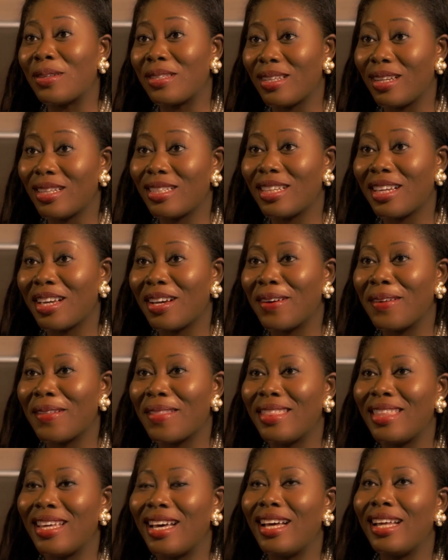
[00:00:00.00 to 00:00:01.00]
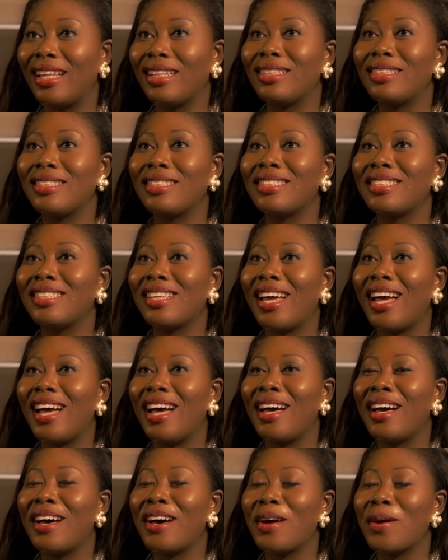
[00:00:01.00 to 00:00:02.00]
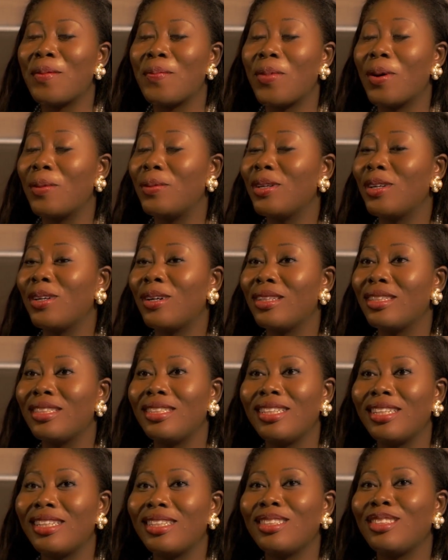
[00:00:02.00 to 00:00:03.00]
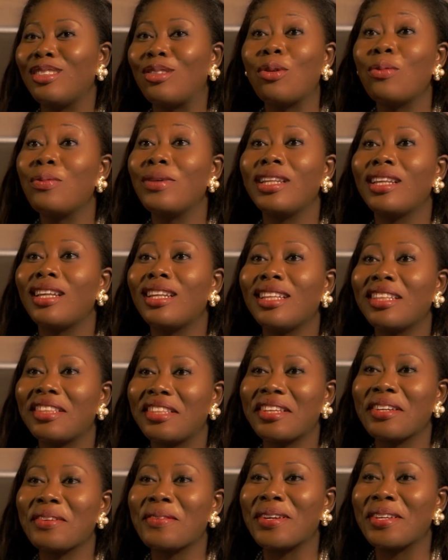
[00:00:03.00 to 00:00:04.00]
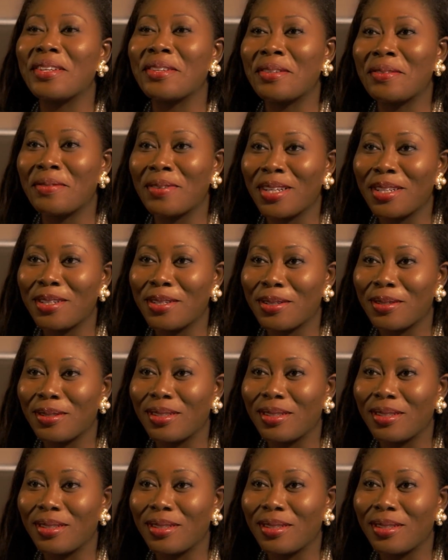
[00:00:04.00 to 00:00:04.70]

starting out that public holidays don't mean anything when you're in radio.